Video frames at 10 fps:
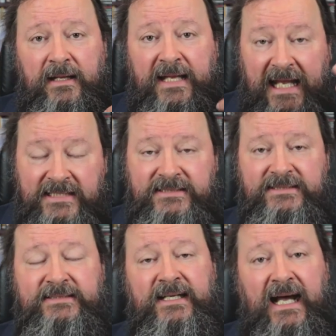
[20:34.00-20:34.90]

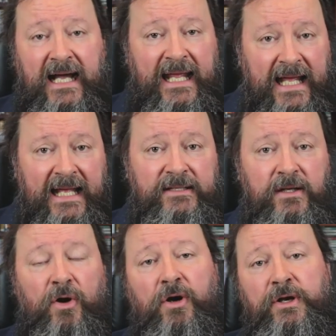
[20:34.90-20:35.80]
guests I had
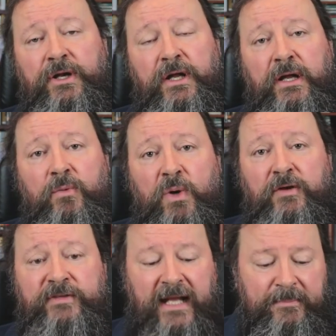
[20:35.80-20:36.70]
on one
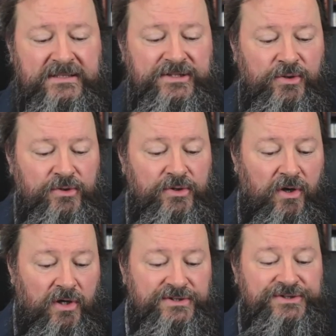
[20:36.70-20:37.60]
of the episodes
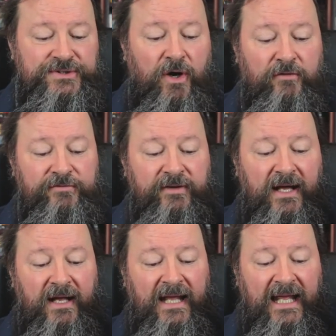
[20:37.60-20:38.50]
of
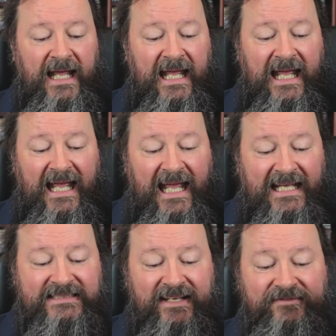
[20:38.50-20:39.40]

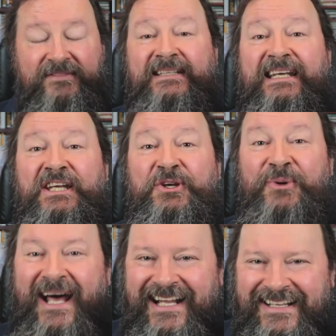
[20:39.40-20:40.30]

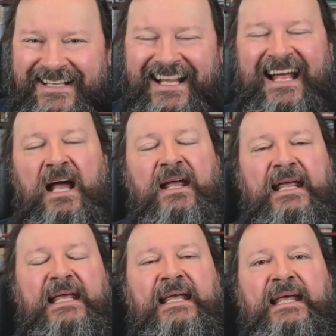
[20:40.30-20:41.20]
SFTQL
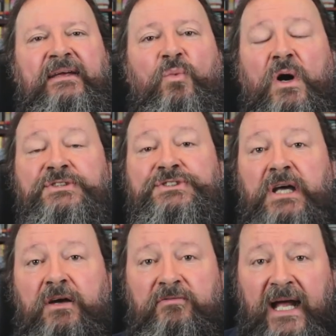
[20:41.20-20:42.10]
was
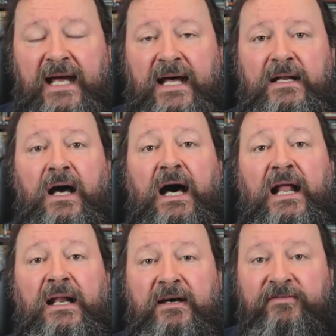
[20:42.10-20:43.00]
Rehan
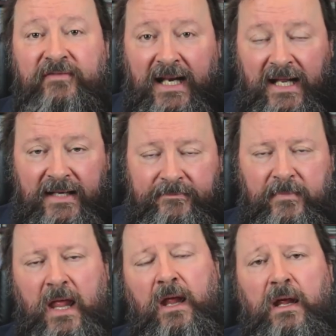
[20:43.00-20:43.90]
Allahwala,
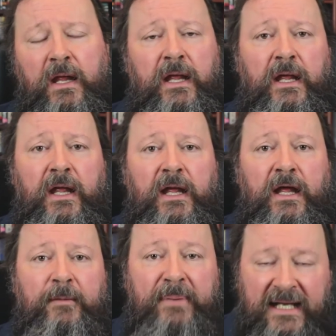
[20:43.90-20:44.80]

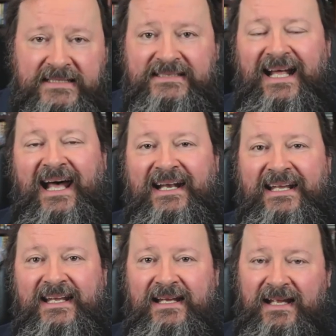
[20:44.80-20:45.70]
a
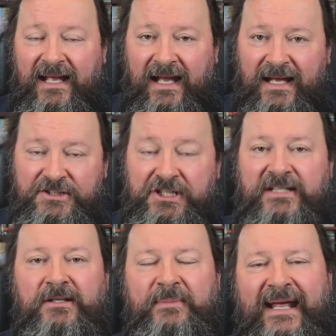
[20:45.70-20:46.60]
Pakistani
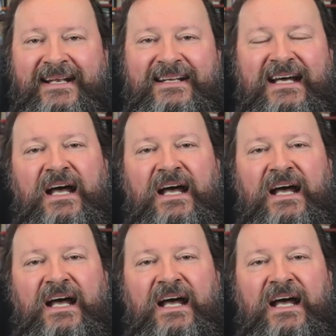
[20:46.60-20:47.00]
gentleman